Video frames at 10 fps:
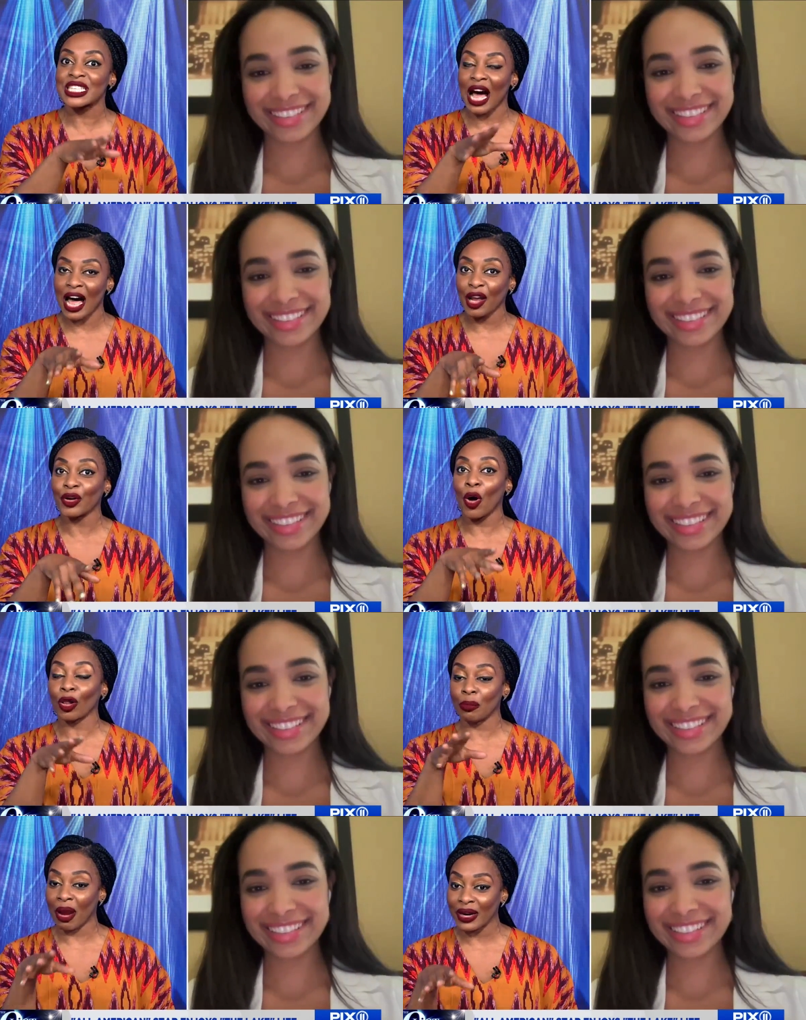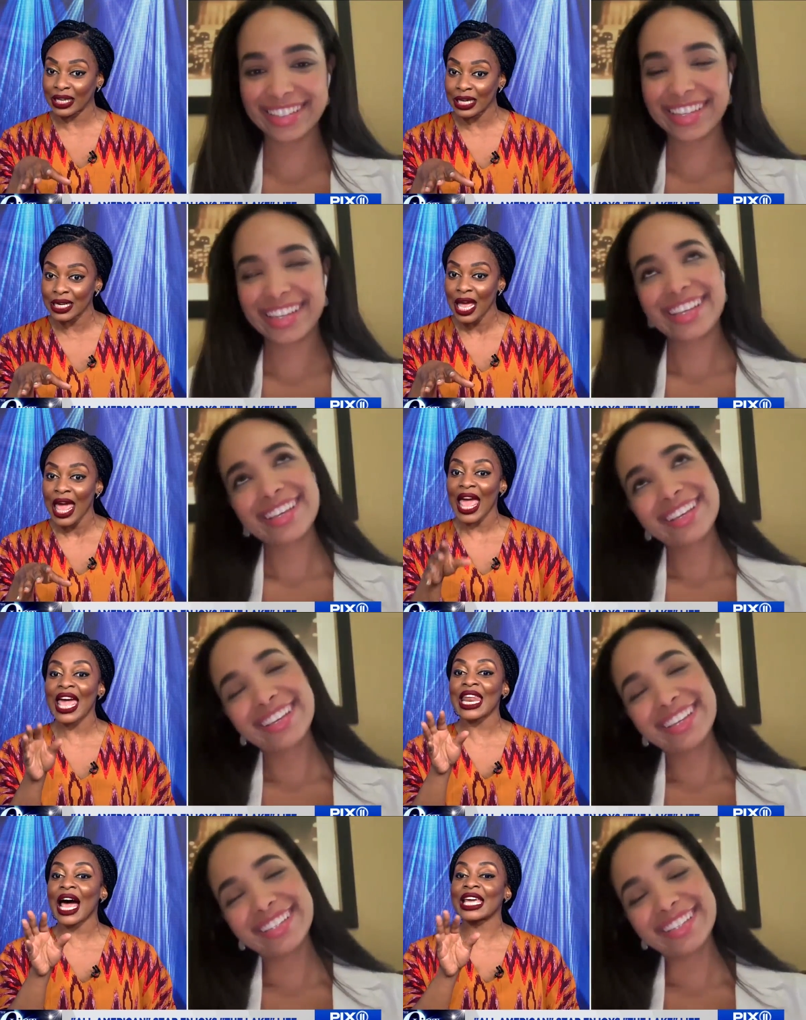Speaker 1: Sky on All American.
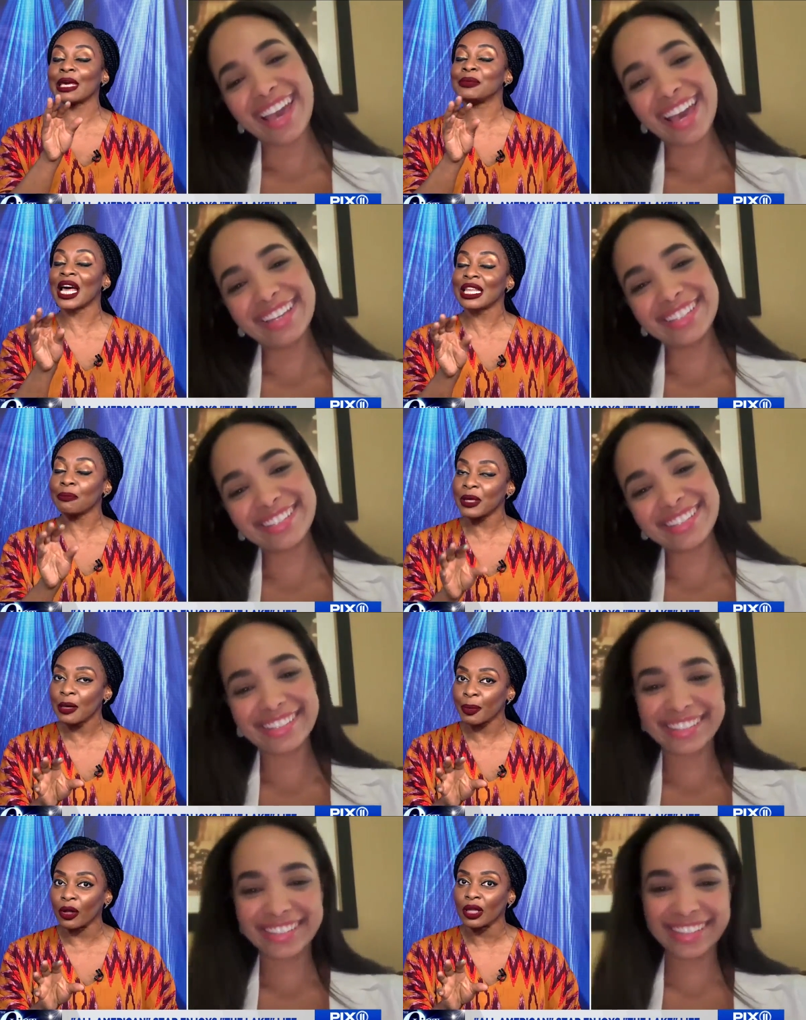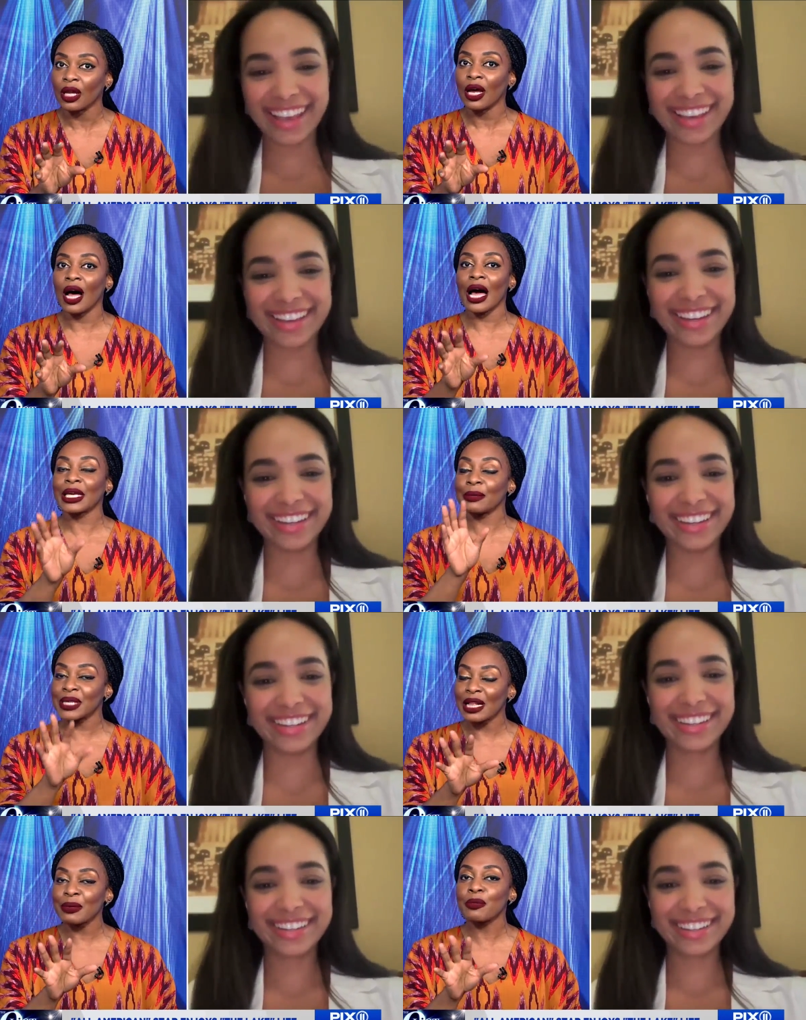And I keep yes. telling people, I keep
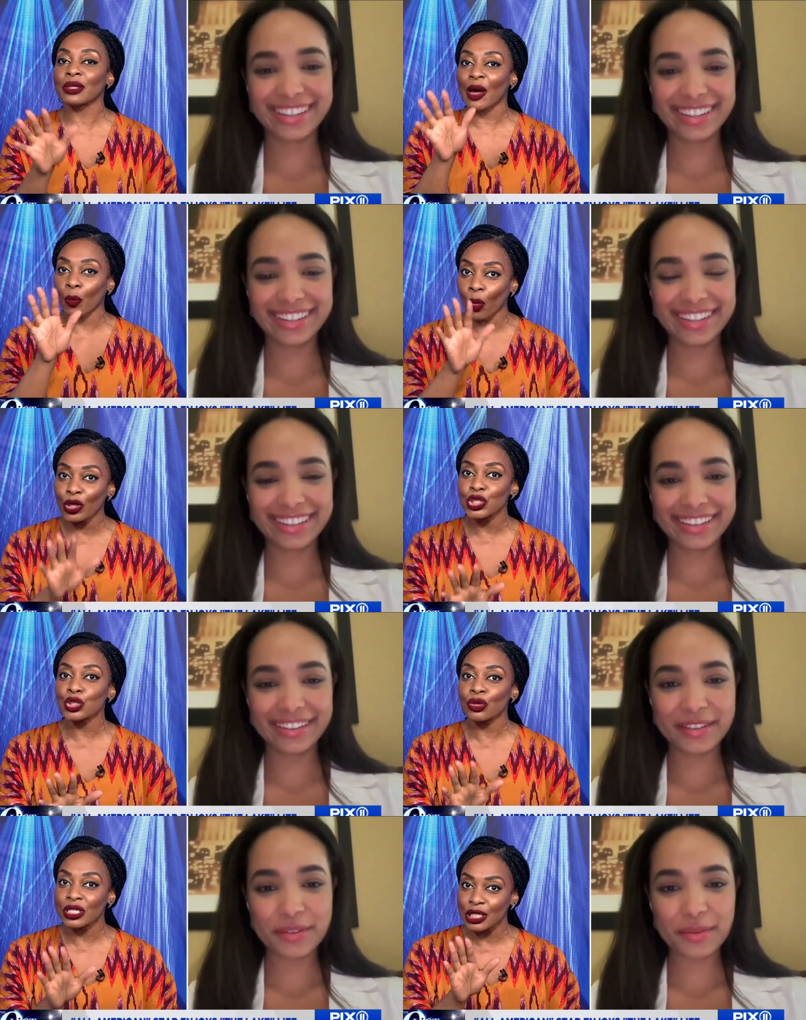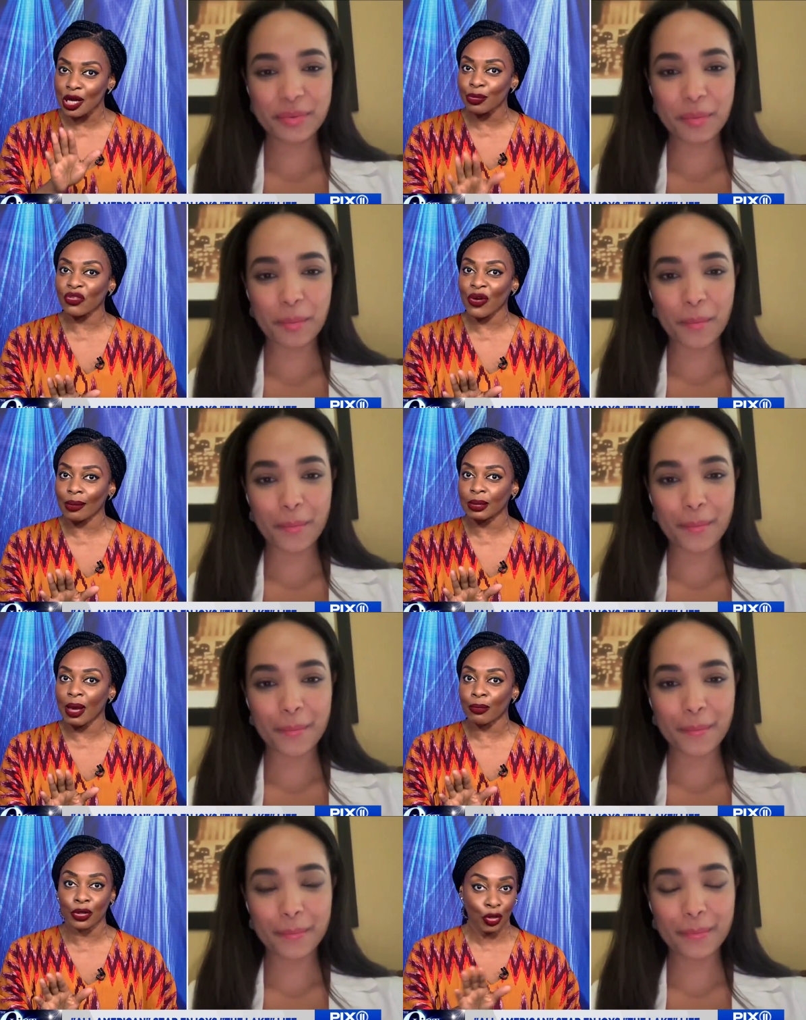telling people that once you're a CW family
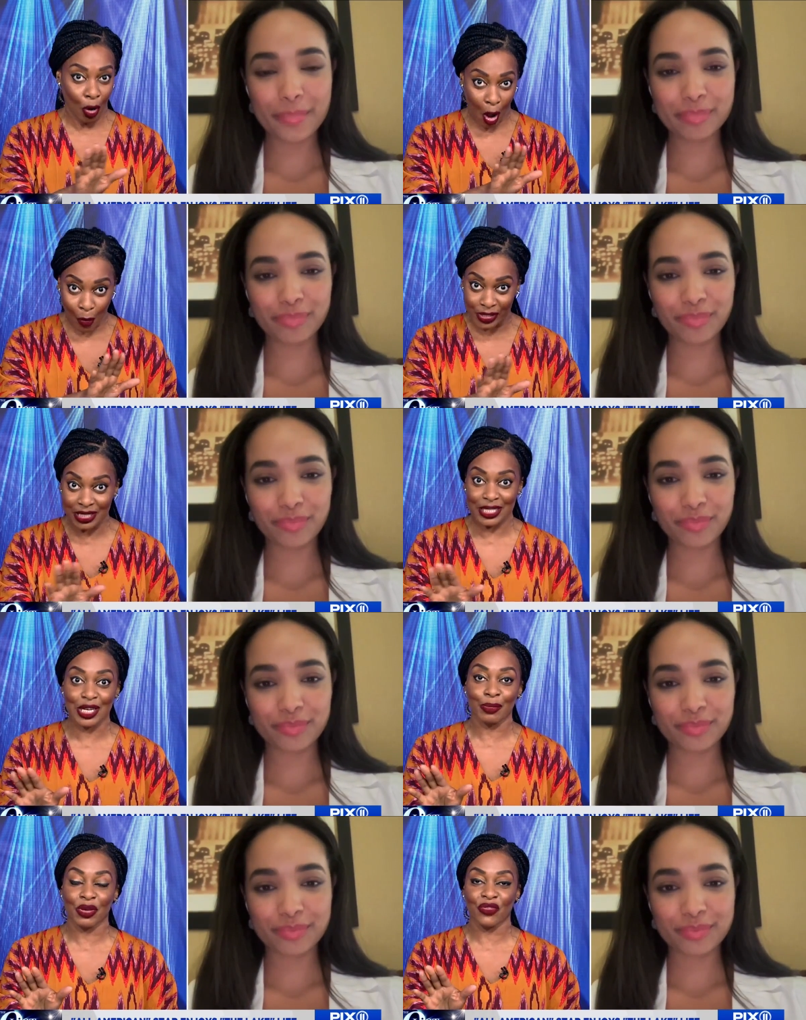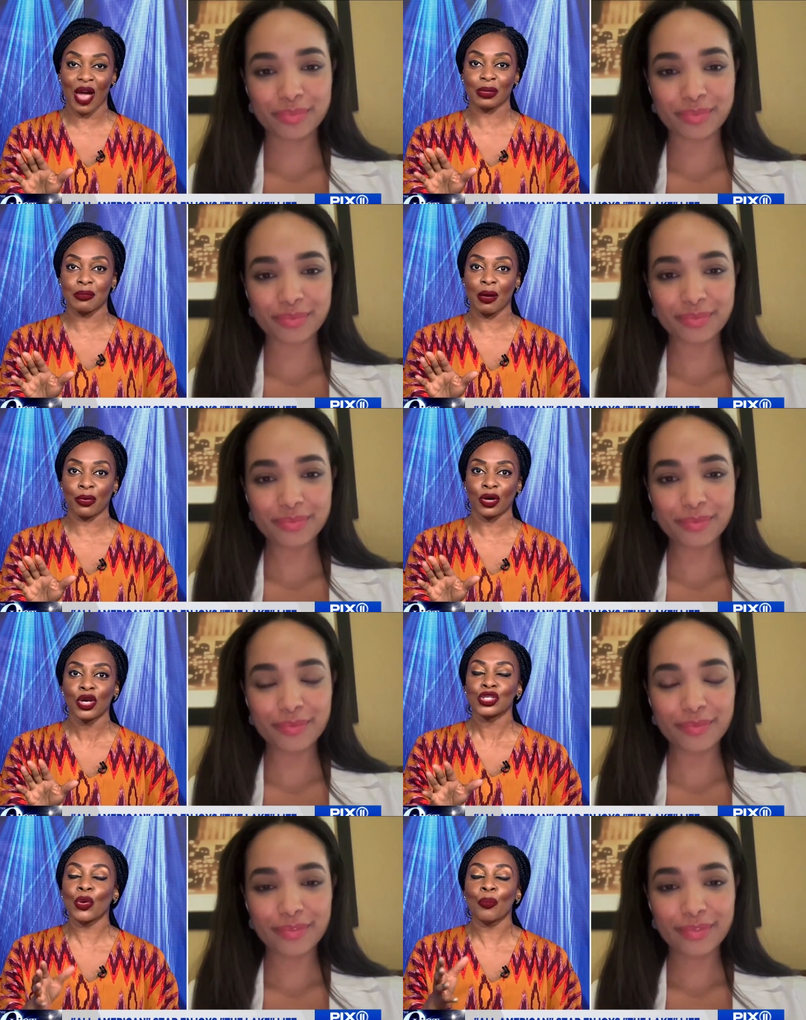member, you're always a CW family member.
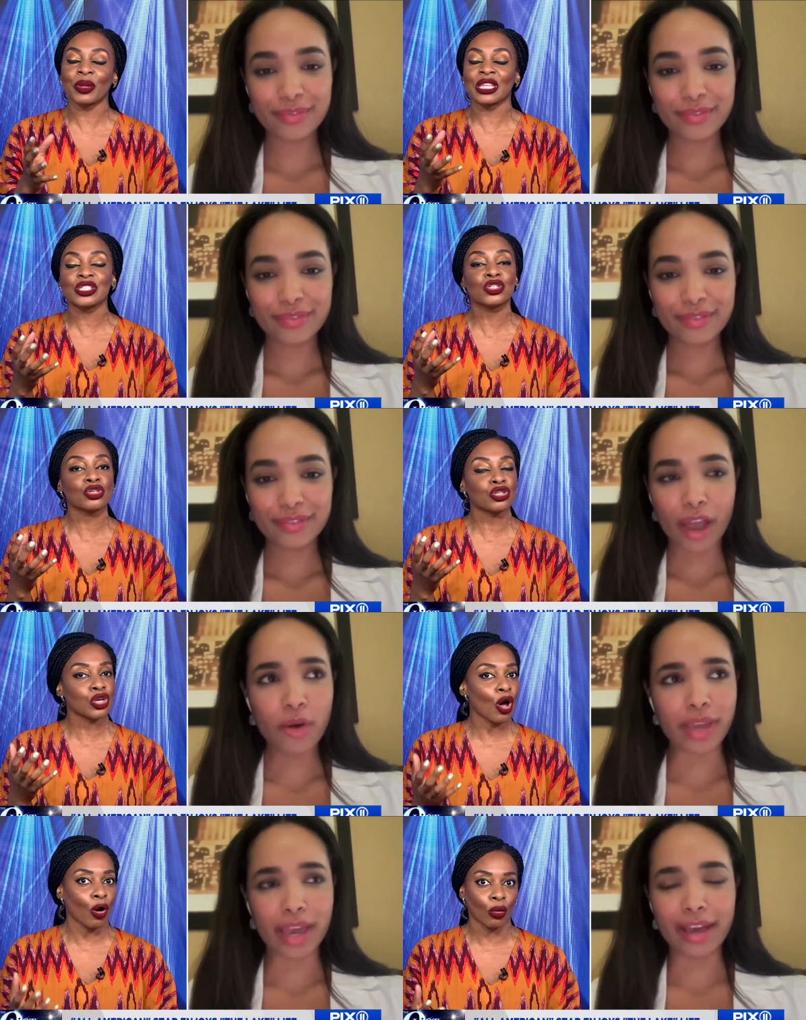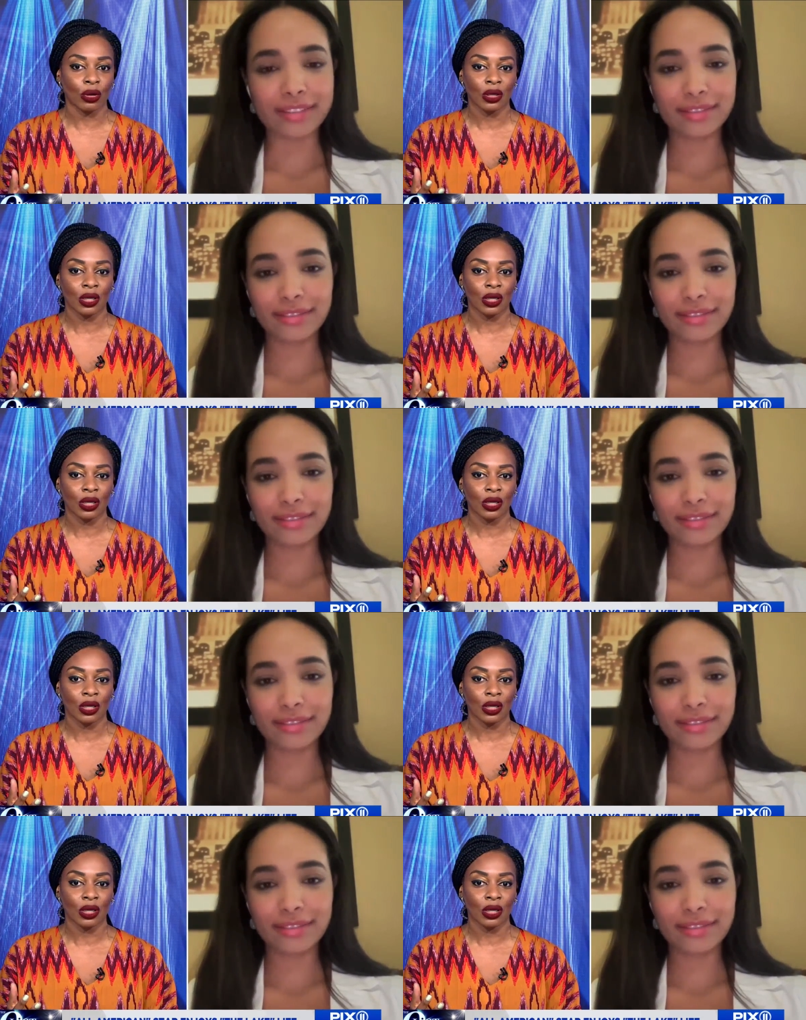So, but this is a show yeah.